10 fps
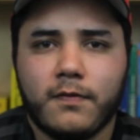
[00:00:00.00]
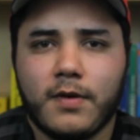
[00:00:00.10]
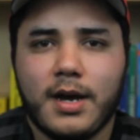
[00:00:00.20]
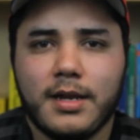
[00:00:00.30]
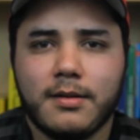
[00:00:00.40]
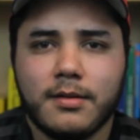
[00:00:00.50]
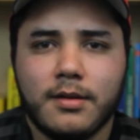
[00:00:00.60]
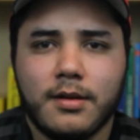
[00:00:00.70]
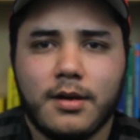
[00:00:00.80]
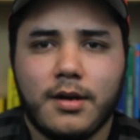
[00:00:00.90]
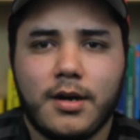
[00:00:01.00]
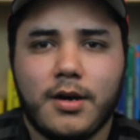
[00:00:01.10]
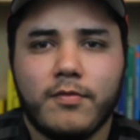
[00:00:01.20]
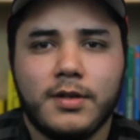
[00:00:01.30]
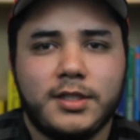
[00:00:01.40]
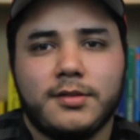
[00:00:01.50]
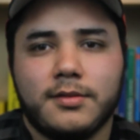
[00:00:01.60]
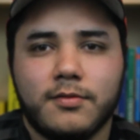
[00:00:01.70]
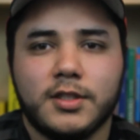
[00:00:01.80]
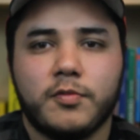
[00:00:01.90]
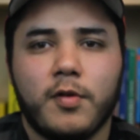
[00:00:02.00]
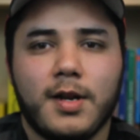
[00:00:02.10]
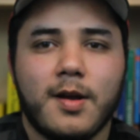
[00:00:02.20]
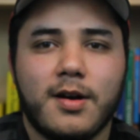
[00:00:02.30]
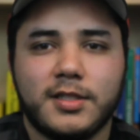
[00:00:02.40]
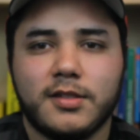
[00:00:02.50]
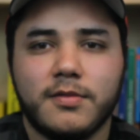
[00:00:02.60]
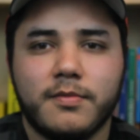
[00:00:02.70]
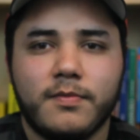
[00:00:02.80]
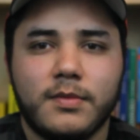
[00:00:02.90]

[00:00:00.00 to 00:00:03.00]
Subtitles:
fight, which was pretty awesome.